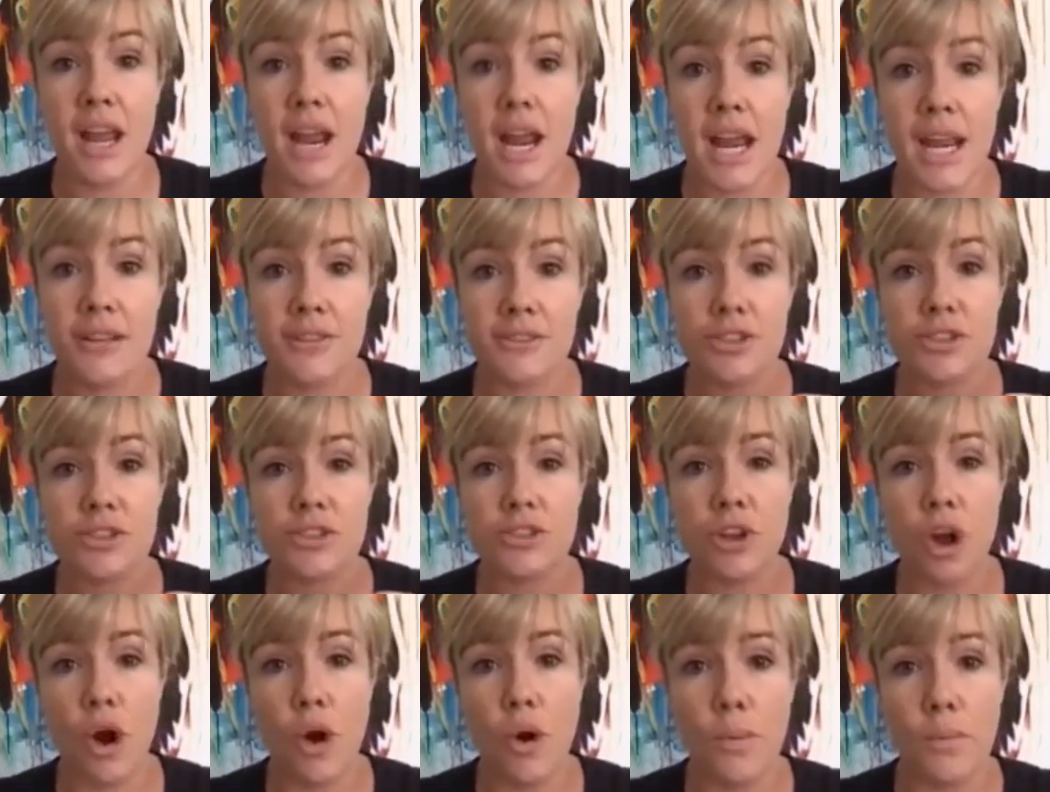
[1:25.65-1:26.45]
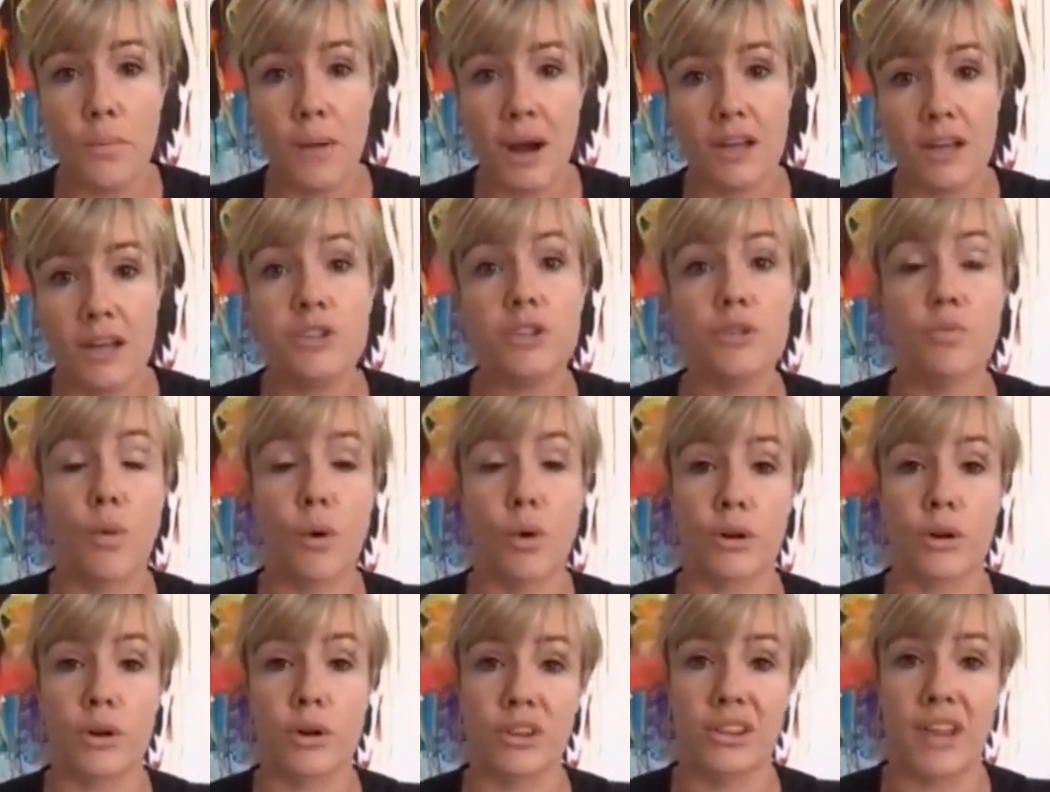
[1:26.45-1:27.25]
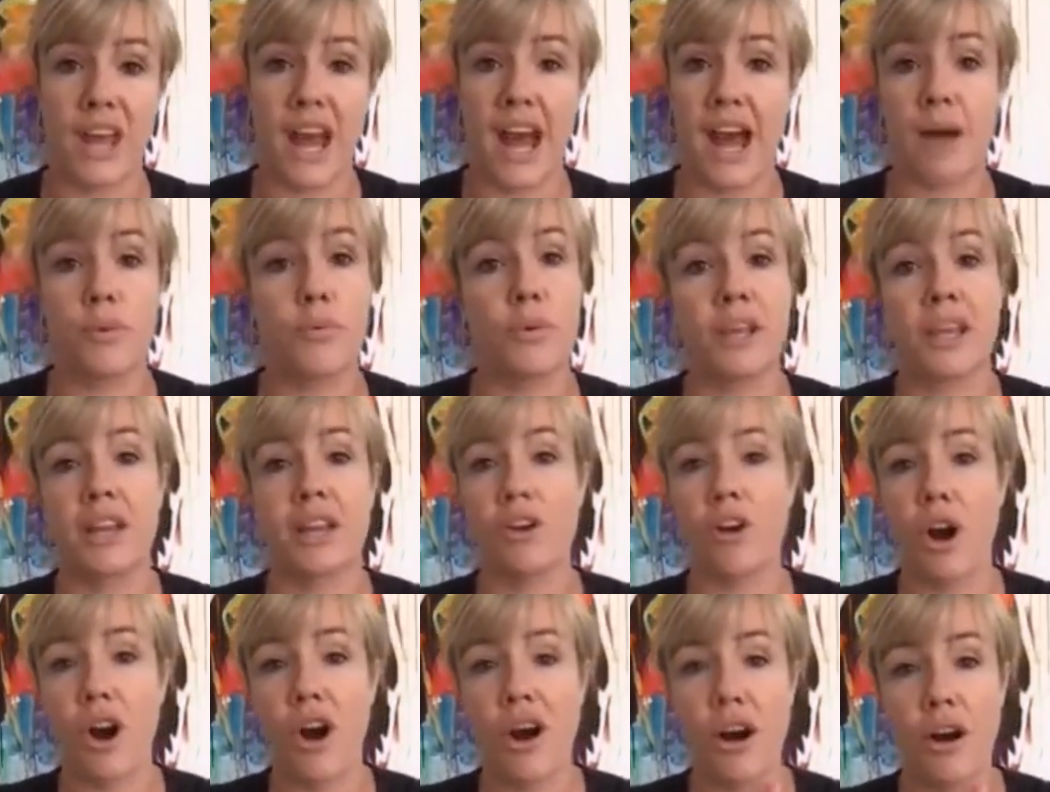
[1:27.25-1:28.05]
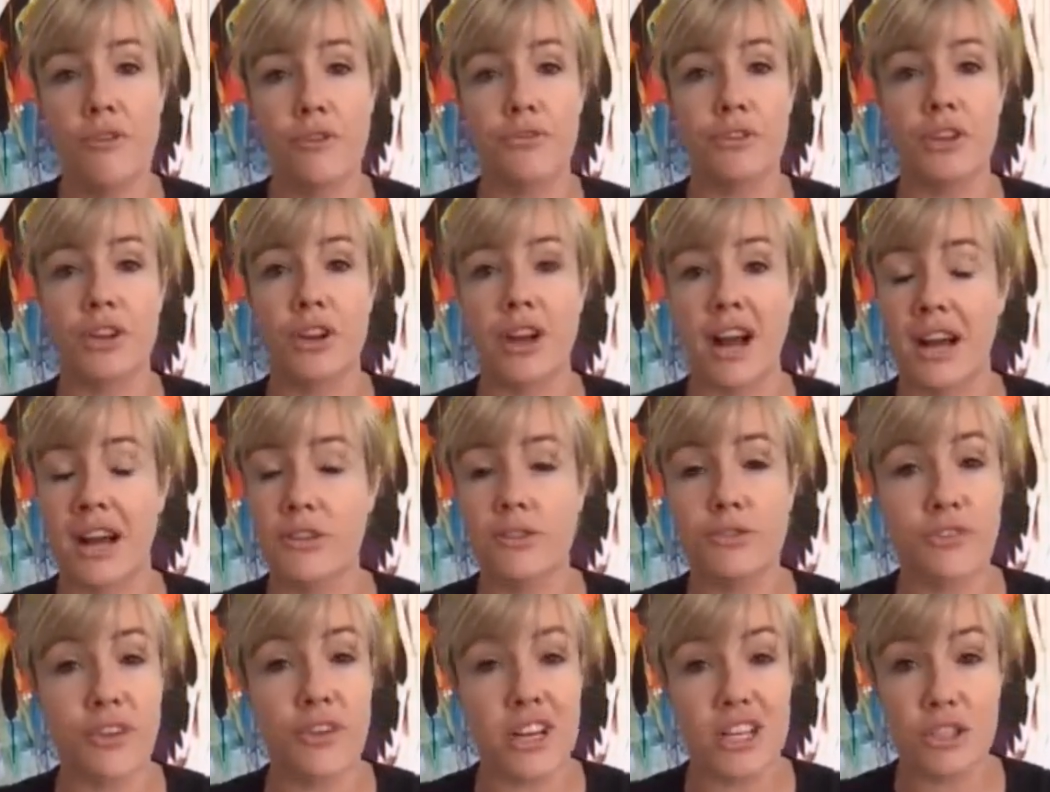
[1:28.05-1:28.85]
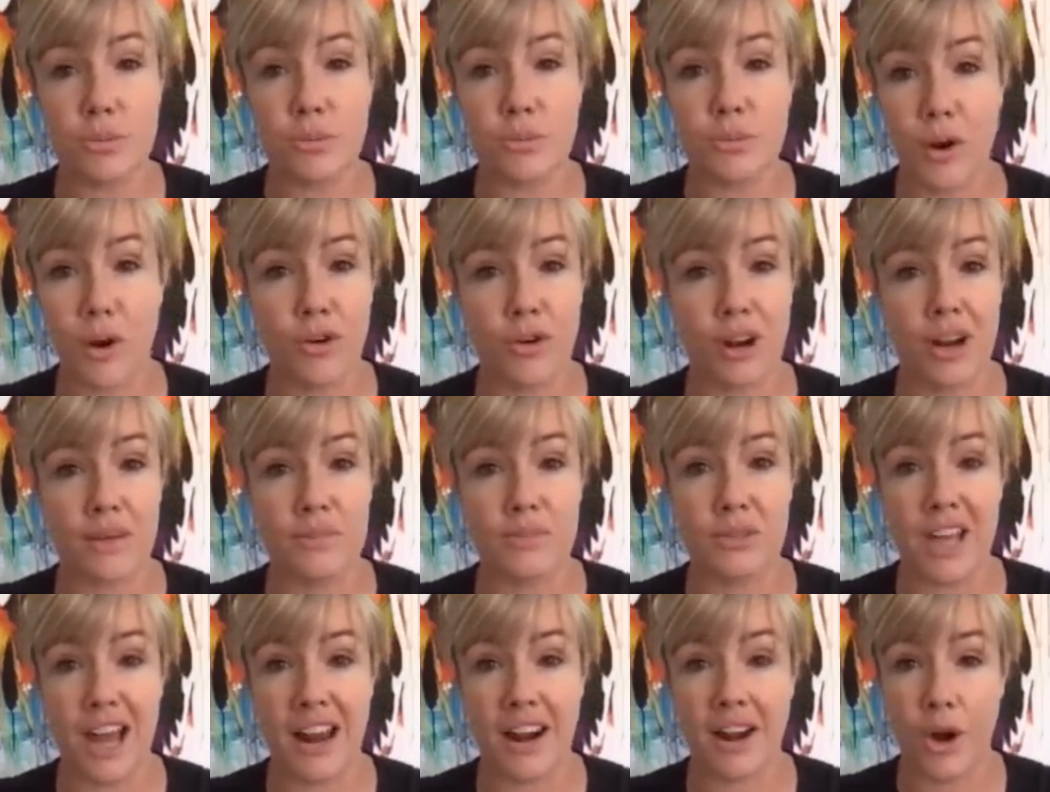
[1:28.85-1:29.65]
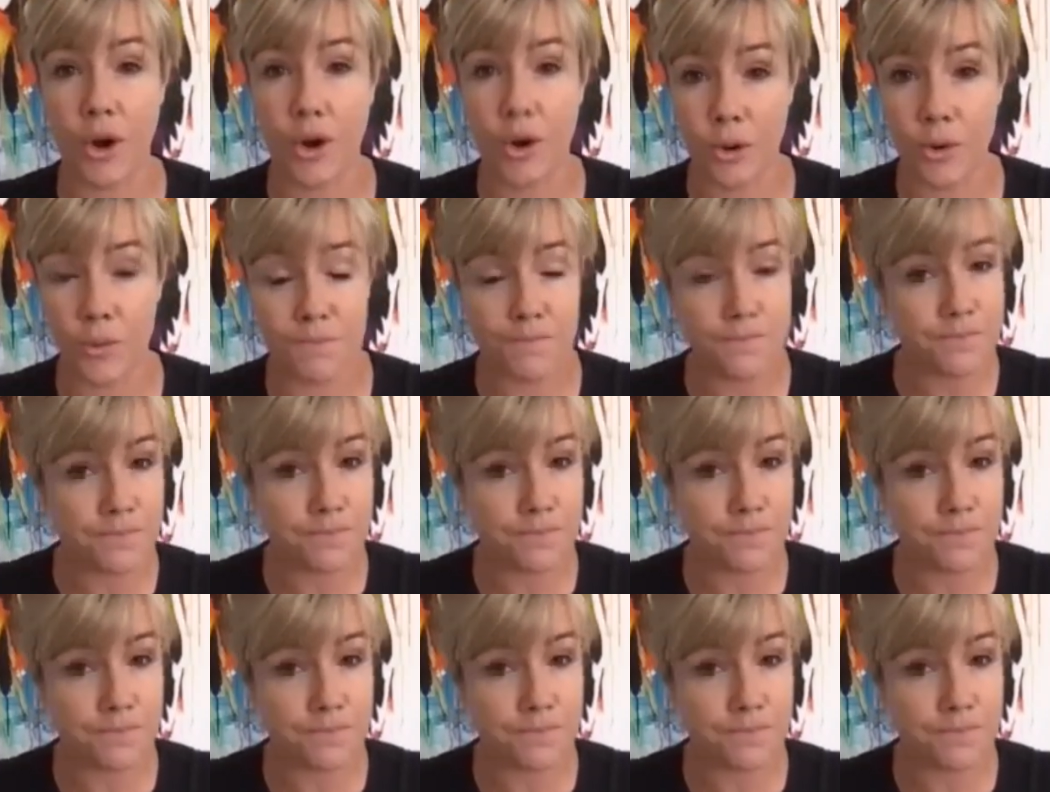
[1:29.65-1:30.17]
it's so much more than that we can offer you guys fitness programs at home